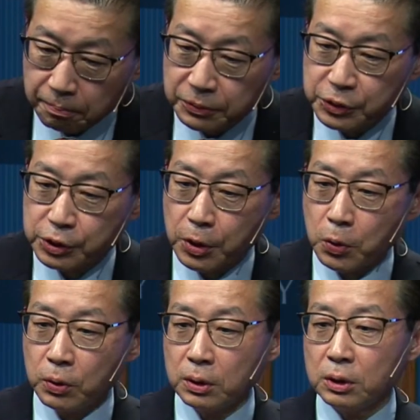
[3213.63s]

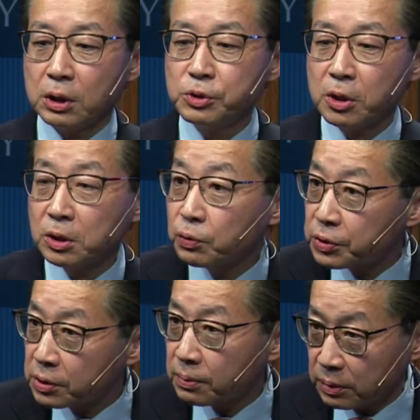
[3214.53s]
So Kim Jong-un
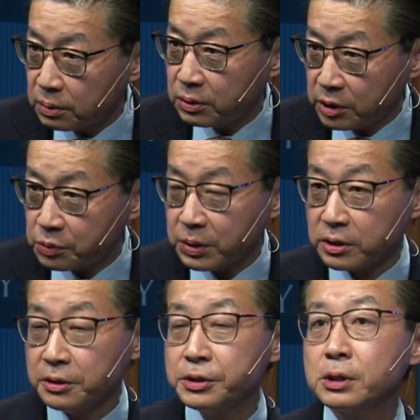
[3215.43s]
was
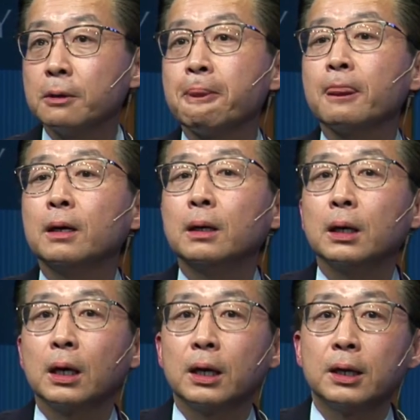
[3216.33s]
displeased,
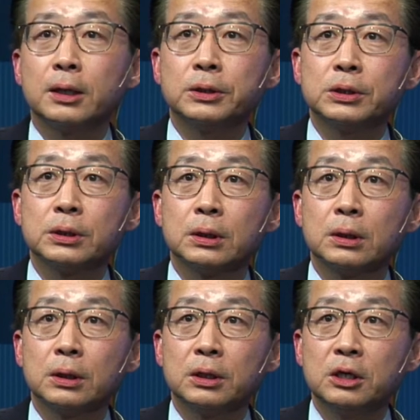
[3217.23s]
and
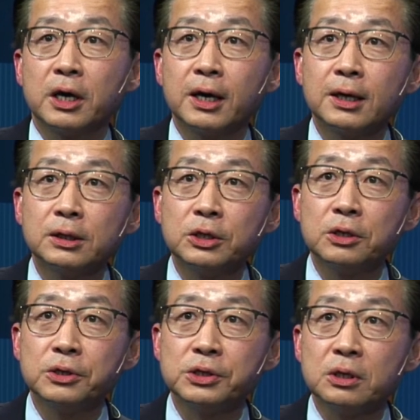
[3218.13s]
he had
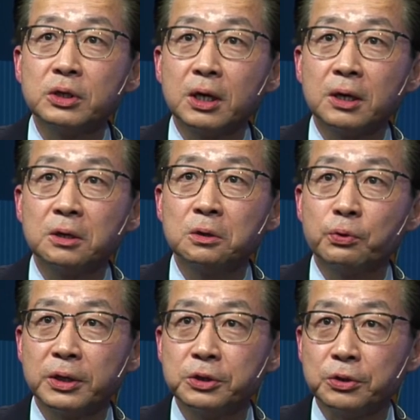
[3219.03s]
his entire
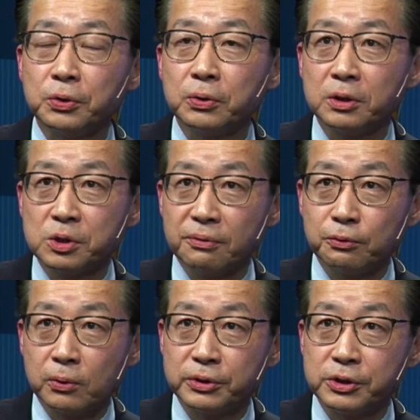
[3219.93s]
retinue, except
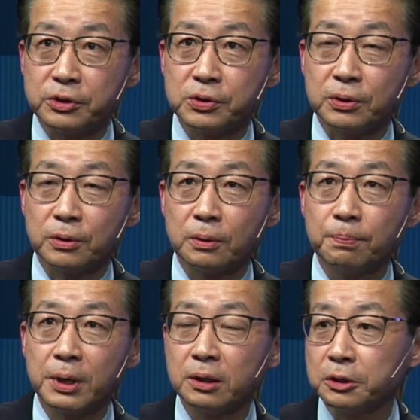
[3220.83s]
for his sister,
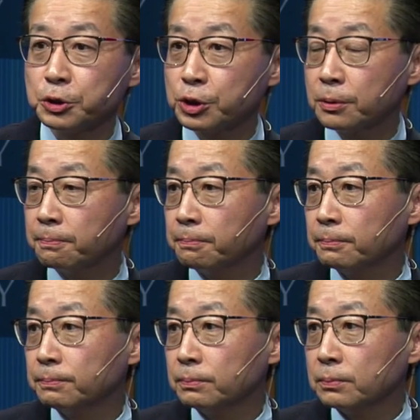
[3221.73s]
punished
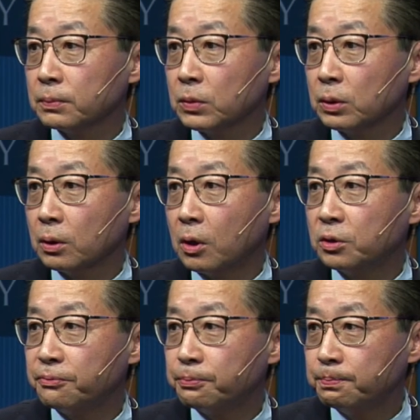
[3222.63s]
on
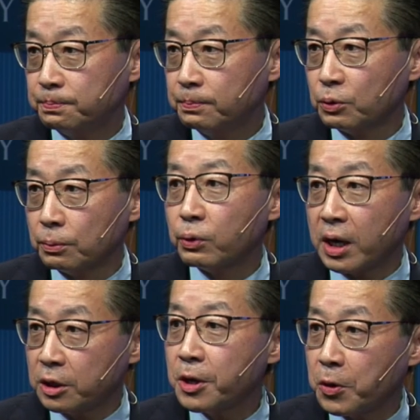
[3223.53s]
the
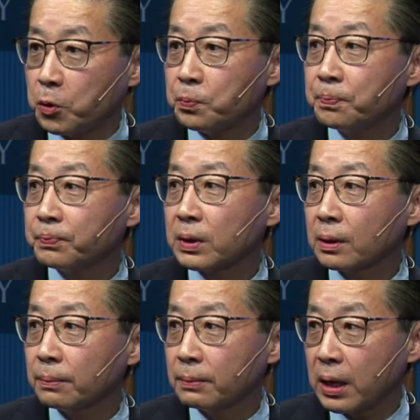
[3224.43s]
ride home.
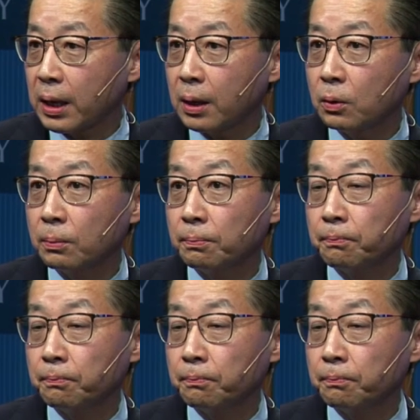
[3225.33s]
How?